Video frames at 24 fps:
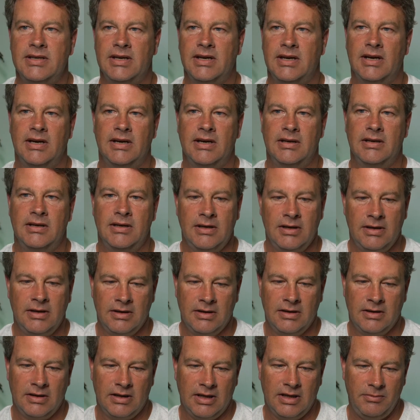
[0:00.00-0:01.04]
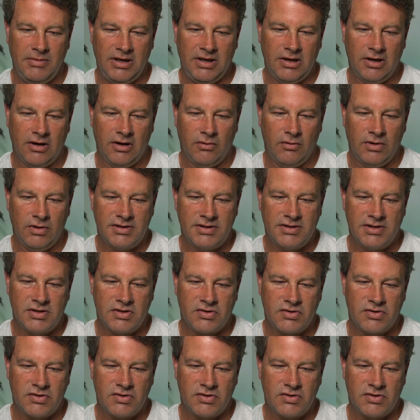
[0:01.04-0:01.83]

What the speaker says: let me know, what's the